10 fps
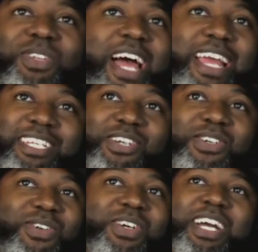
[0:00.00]
Like dude,
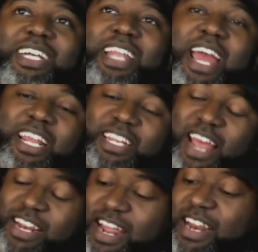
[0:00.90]
like
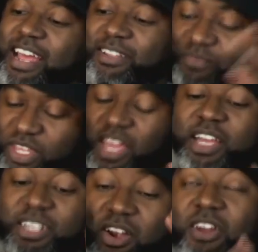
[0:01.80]
like
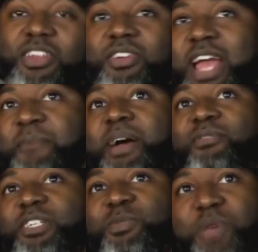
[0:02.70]
girl, you got my
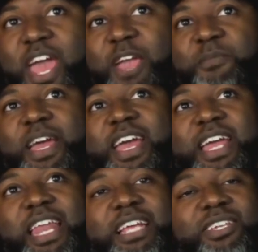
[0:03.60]
respect, man.
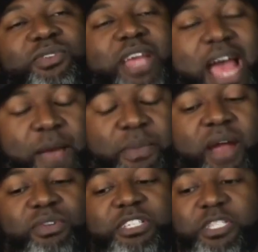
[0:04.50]
Like you got my
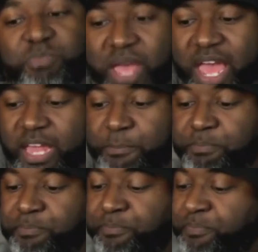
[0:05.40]
respect.
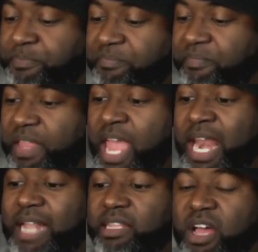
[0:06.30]
And
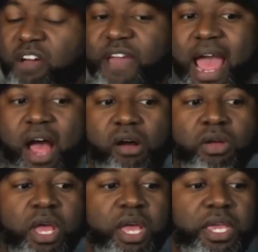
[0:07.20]
I love how
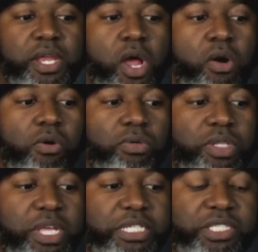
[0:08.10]
you know
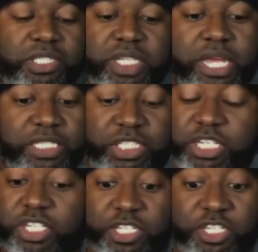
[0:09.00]
she
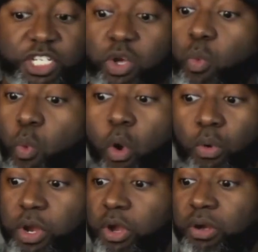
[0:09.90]
she's just she's a
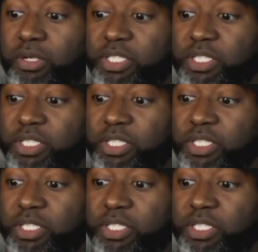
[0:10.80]
warrior she